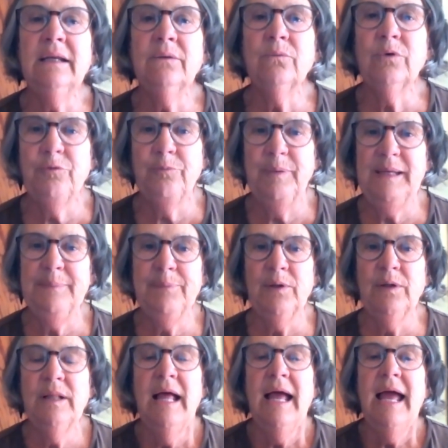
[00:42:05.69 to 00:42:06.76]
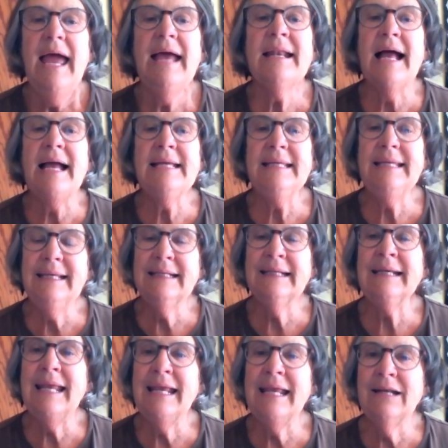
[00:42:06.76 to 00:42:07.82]
with people, and I get
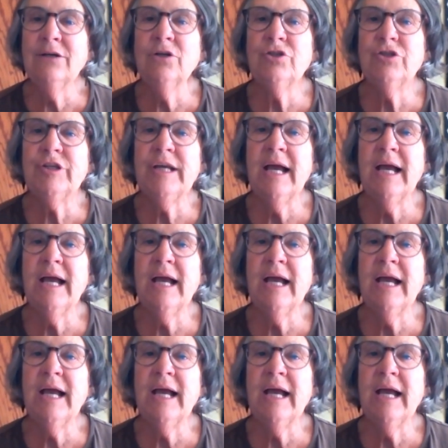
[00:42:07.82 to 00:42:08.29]
an energy.